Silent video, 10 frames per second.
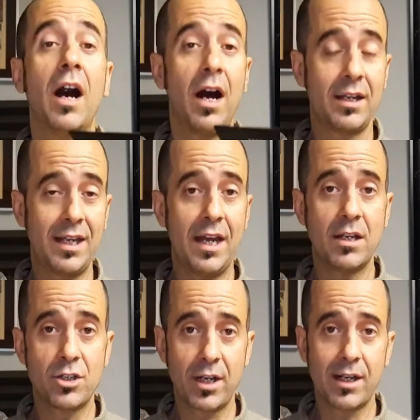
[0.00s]
Again,
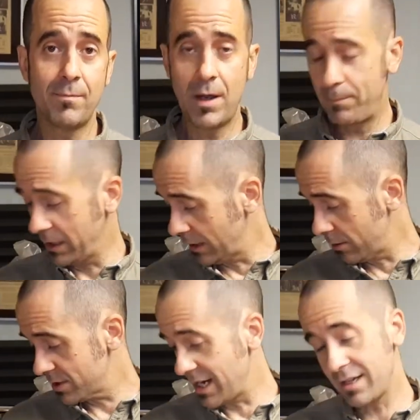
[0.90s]
check out my
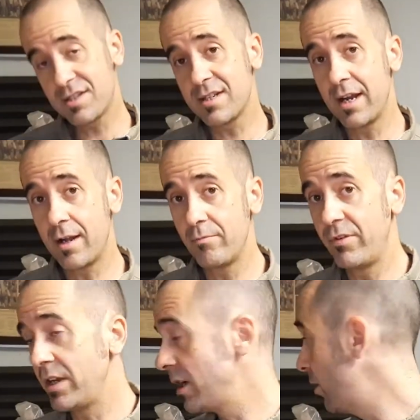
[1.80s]
beginner tank setup
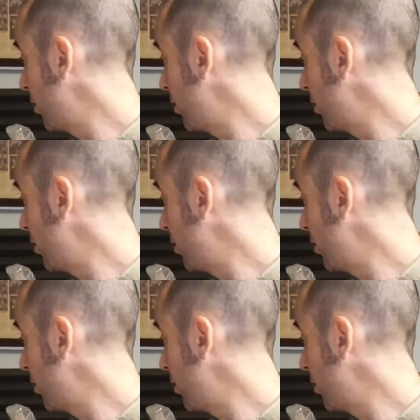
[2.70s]
video,